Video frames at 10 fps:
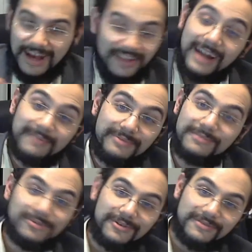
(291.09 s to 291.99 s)
A lot of
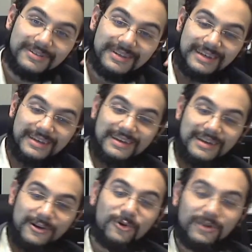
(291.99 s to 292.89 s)
people
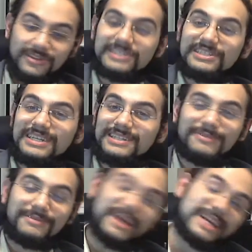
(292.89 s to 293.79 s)
who are listening to
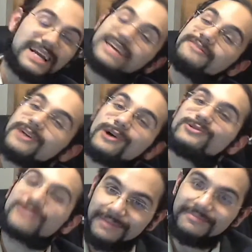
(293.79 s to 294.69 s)
me might not even know
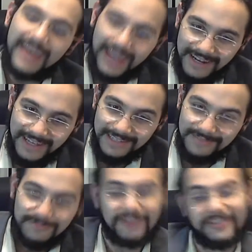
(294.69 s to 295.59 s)
who Tim Kaine
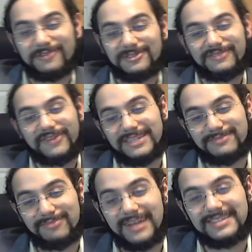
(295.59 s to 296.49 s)
is. Well, he was the
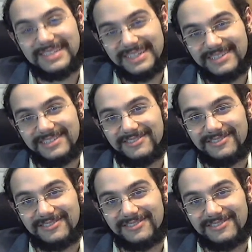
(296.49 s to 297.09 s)
vice president.